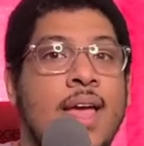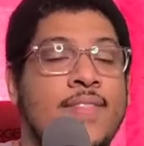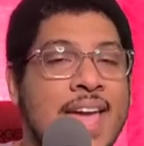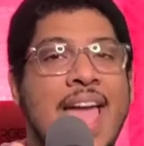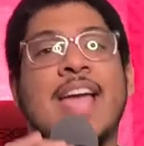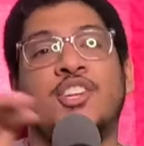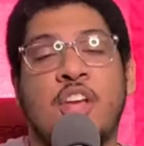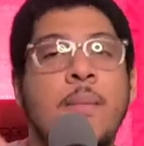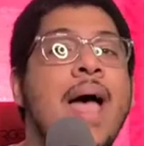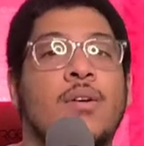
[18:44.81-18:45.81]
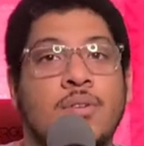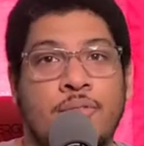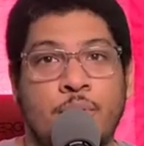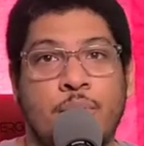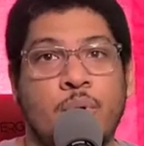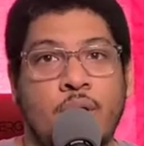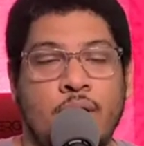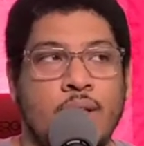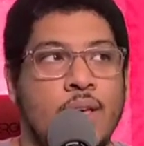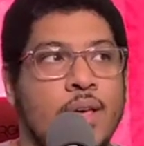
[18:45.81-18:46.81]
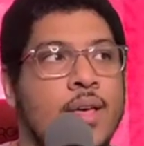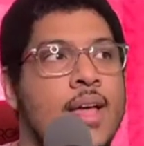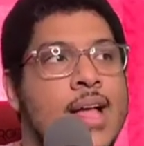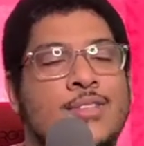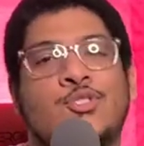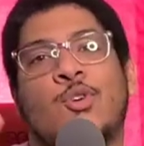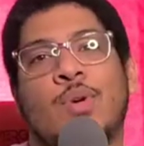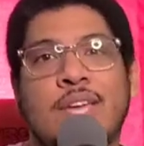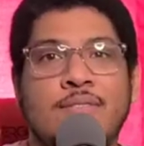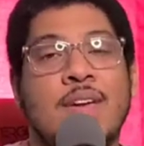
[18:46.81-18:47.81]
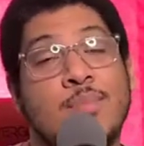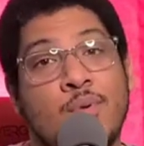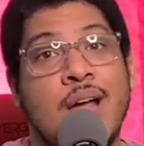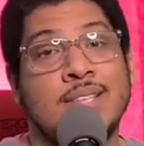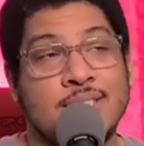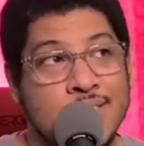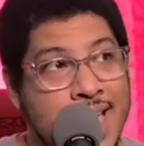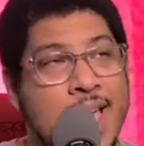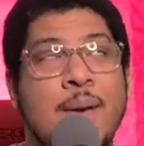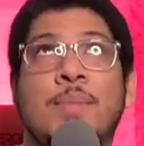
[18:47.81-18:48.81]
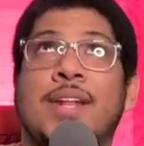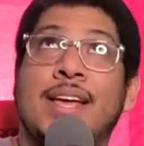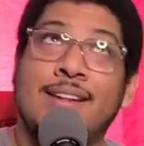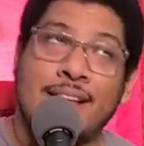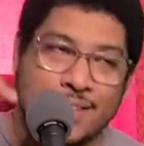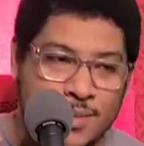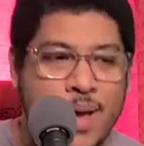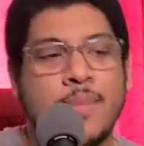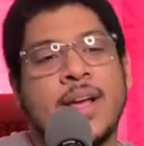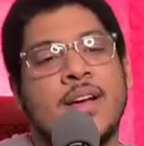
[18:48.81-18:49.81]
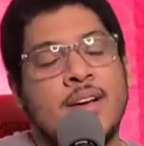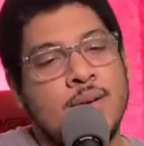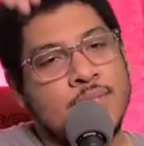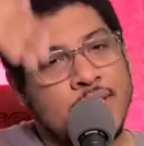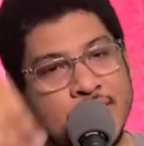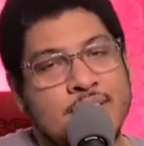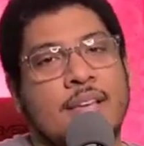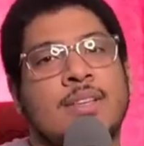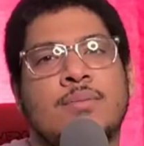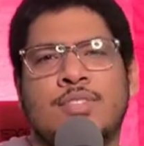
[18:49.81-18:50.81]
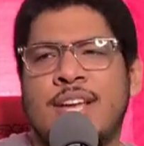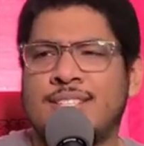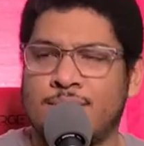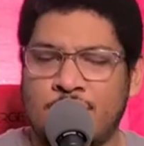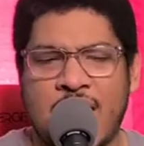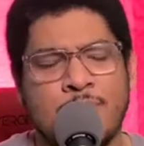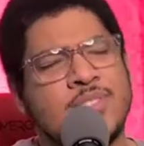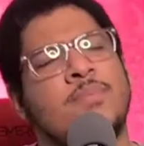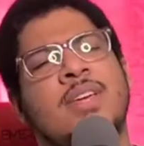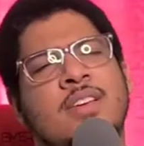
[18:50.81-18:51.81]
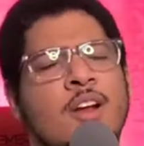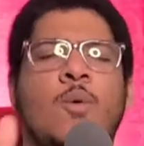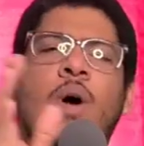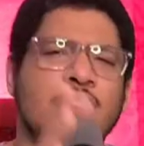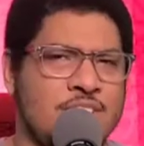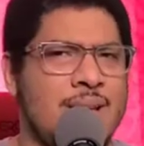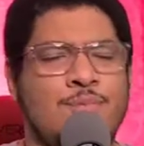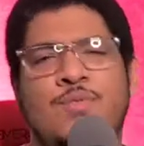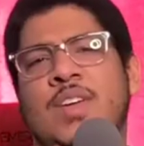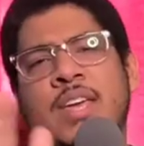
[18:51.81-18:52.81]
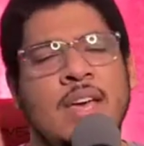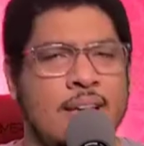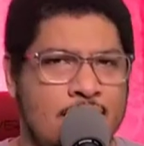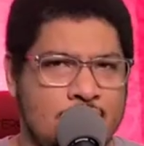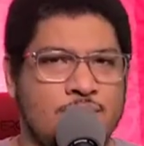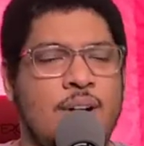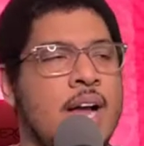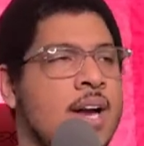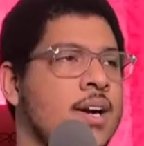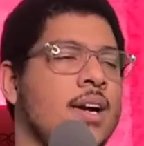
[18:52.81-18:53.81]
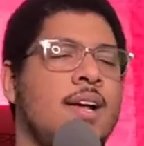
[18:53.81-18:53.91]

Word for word: They edge him out of the board. And so he vaporizes them, and, and, and Spider-Man comes, and he saves M J, because M J happens to be there. Watch that movie. It's fire.